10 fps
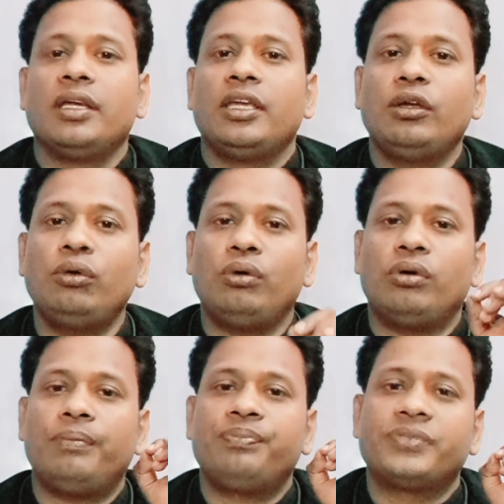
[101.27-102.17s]
you
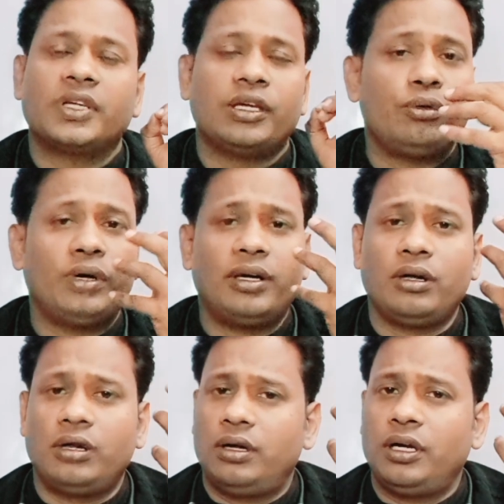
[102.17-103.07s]
know you
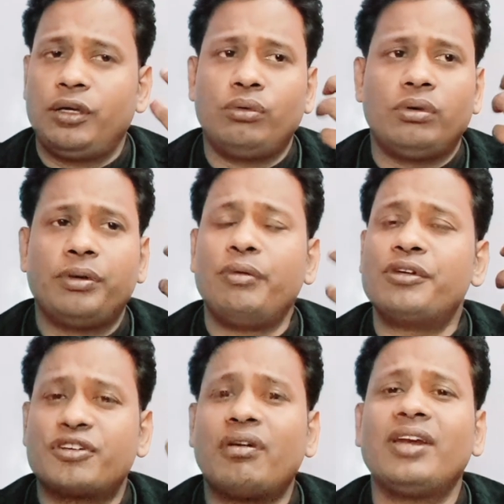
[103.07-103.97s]
are
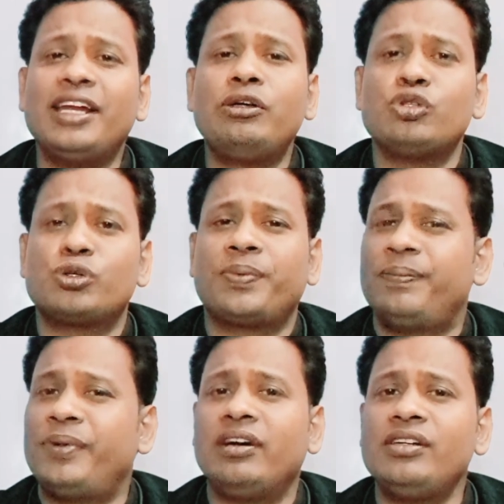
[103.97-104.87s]
struggling to speak
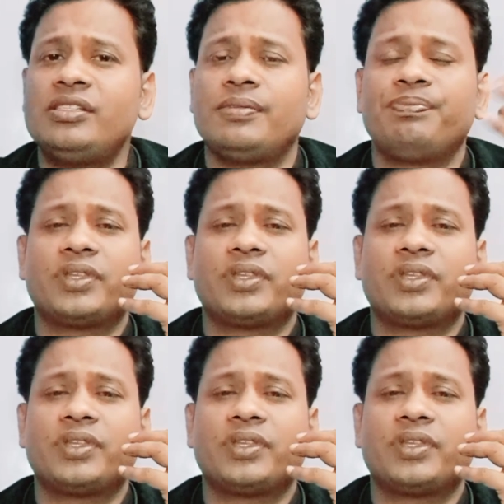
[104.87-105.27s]
because